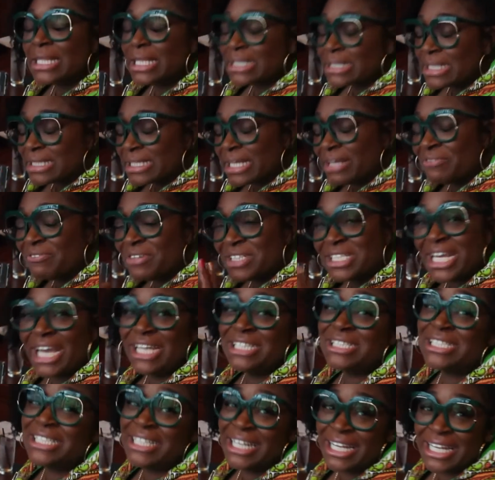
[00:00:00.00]
look at the
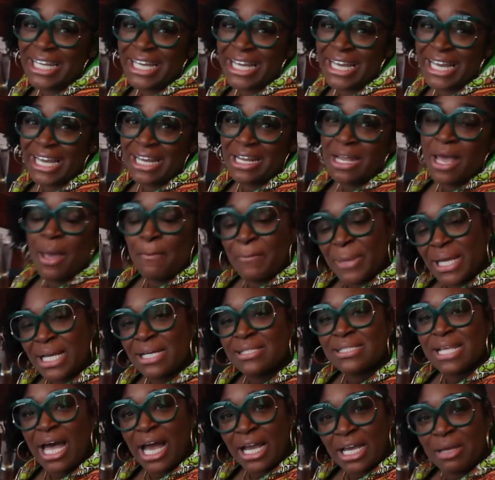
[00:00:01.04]
invitation again
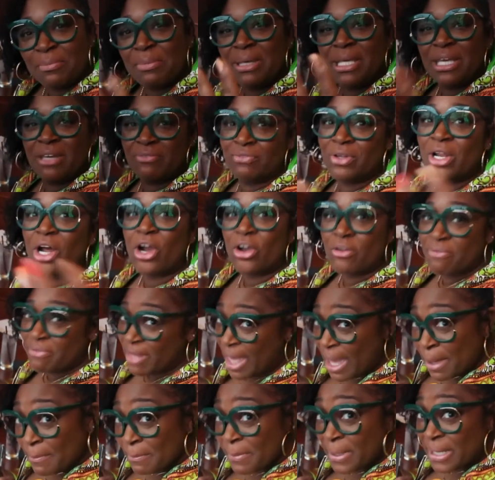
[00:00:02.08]
because I could be giving her
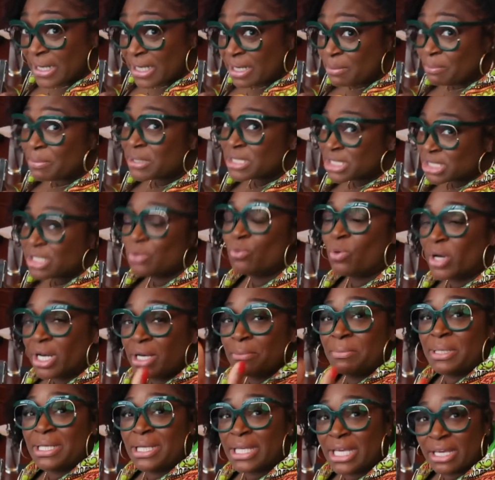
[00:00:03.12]
that money, but she
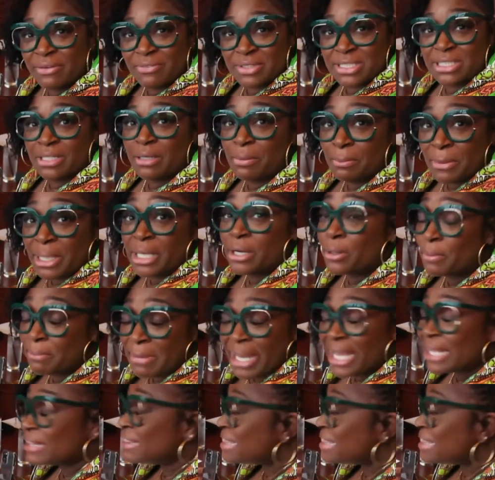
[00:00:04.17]
wanted me to give it to the meter maid.